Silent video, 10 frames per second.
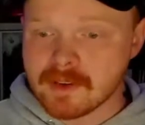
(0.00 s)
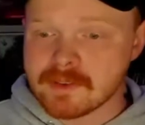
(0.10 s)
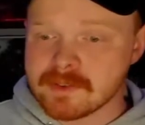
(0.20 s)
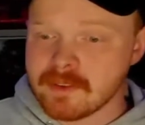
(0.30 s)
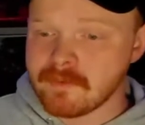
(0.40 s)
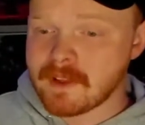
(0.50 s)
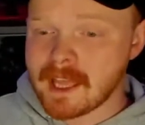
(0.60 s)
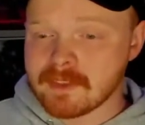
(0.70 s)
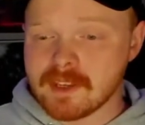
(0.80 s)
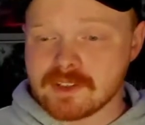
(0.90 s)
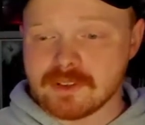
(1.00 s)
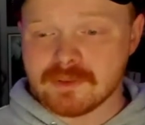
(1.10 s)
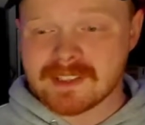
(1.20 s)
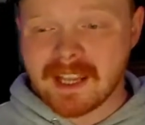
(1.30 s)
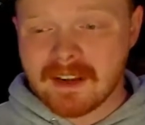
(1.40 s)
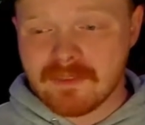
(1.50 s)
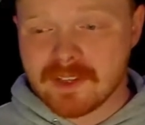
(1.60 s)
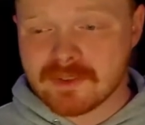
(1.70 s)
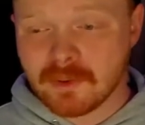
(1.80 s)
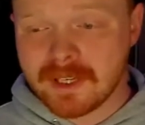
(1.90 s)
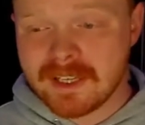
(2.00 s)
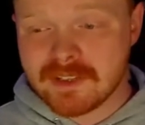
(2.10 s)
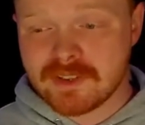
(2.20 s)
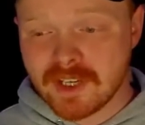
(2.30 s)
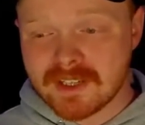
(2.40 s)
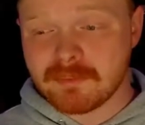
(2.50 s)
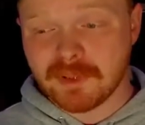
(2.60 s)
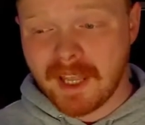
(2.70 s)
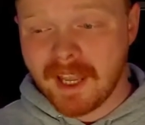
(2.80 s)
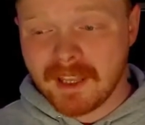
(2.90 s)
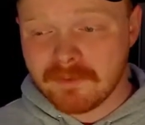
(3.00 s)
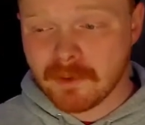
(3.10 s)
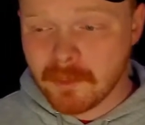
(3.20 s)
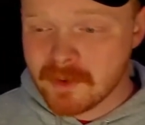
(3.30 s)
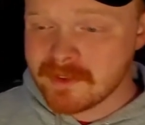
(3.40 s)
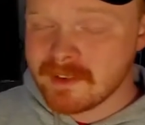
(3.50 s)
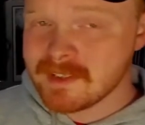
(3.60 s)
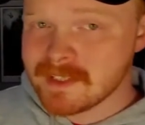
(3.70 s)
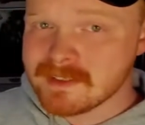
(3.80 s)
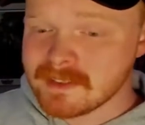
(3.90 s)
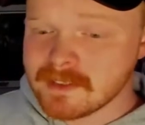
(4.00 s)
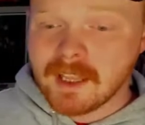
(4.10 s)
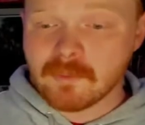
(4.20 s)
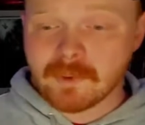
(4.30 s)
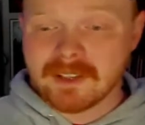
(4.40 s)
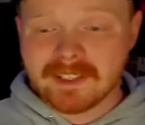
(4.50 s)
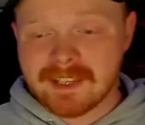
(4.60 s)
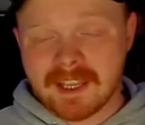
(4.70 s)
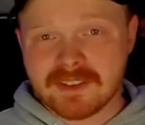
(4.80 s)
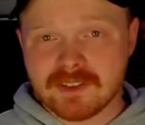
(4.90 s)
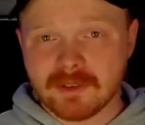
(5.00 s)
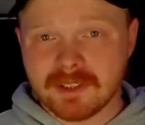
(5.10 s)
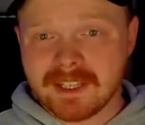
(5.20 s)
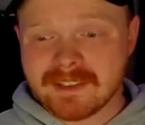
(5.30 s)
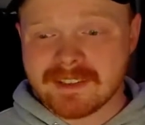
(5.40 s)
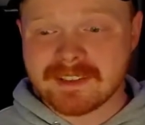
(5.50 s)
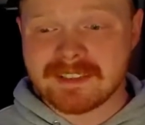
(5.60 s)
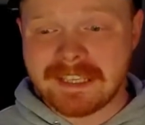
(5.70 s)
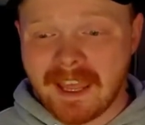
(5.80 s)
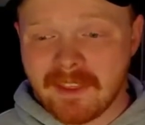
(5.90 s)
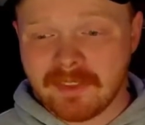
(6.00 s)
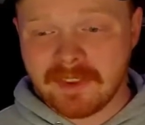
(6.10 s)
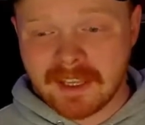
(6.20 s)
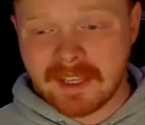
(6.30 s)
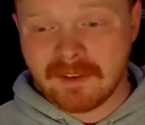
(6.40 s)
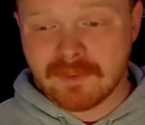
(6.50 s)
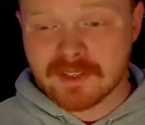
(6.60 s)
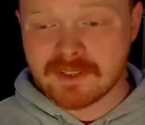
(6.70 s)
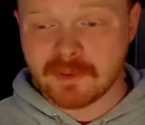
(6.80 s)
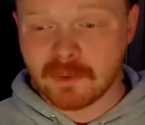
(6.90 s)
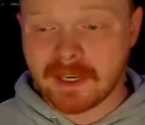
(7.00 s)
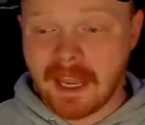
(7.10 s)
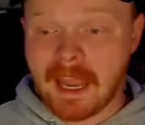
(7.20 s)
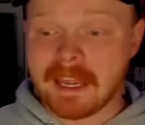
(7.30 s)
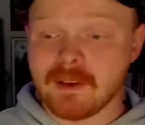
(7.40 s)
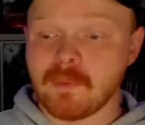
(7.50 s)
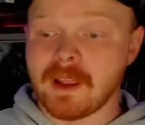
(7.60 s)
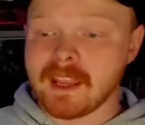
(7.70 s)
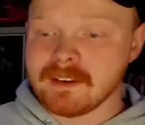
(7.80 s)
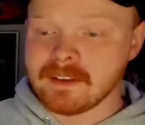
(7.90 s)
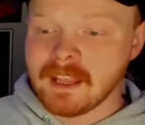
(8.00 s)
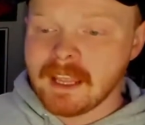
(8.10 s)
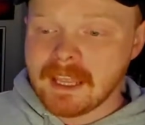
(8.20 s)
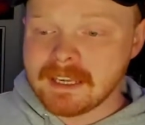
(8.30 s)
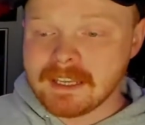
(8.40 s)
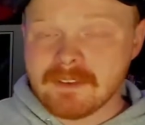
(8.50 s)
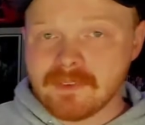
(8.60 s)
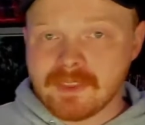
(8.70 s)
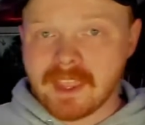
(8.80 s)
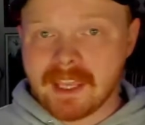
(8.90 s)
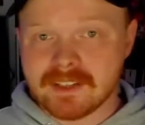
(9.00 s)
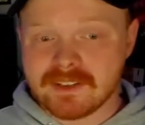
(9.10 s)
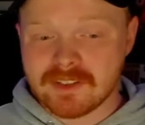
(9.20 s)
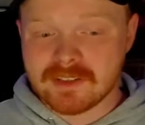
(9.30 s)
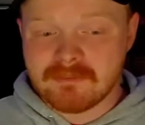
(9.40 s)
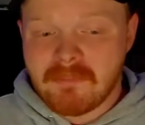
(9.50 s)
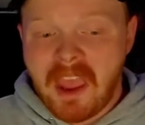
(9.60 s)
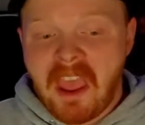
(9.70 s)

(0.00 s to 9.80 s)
also the fact that Shun's side of the story is just bland for most of the season. It really takes Julius's death to give the story any weight, and even then it's just meh.